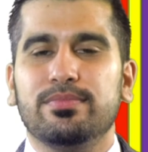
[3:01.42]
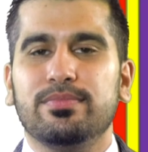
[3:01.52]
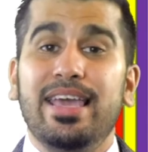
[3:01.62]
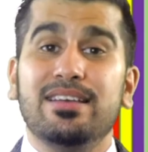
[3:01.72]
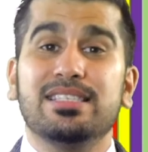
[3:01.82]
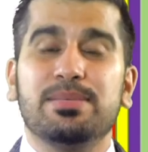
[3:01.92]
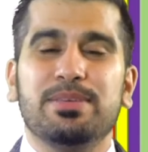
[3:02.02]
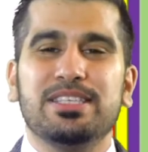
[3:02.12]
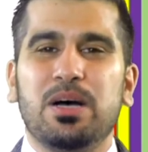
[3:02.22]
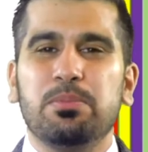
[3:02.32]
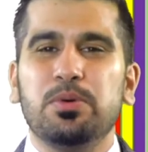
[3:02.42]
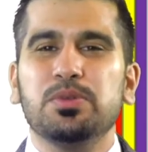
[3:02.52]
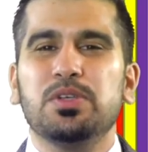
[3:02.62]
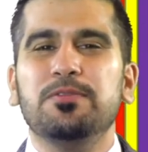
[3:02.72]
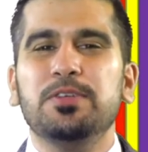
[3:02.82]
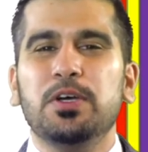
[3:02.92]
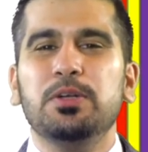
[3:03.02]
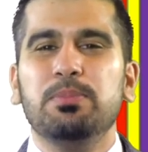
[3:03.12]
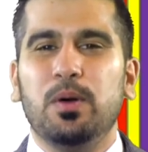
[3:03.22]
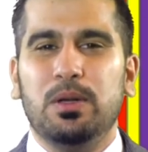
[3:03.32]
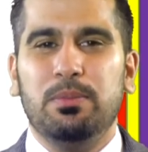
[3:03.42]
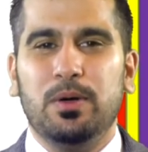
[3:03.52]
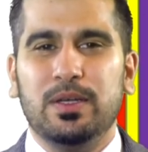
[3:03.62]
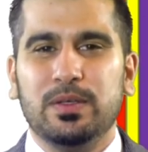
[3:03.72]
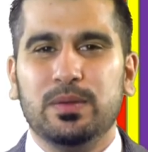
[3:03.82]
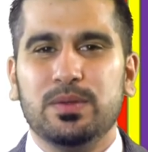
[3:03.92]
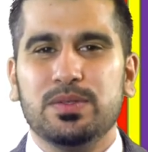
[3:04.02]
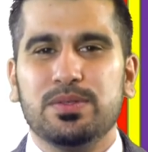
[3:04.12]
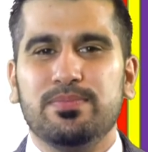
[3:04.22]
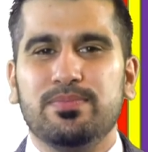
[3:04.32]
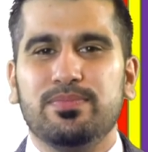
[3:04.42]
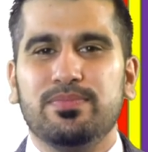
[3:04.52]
Here are some examples of nonpolar molecules.